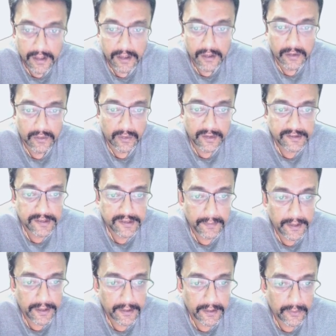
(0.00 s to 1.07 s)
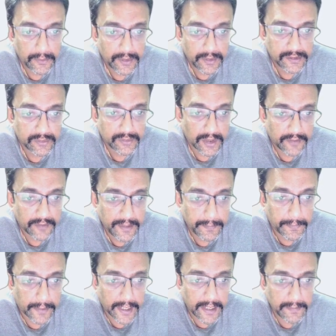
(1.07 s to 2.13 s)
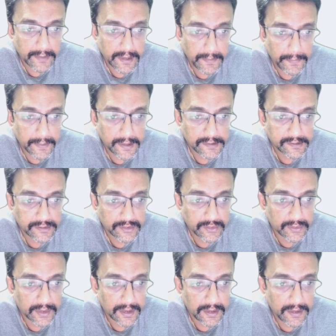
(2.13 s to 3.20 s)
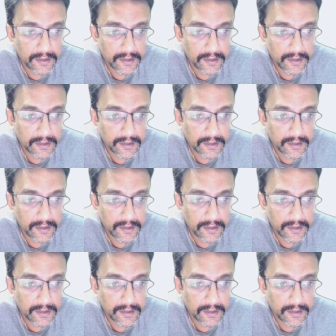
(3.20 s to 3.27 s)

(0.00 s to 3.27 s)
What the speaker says: Coliseum leaderboard is one of the primary places to earn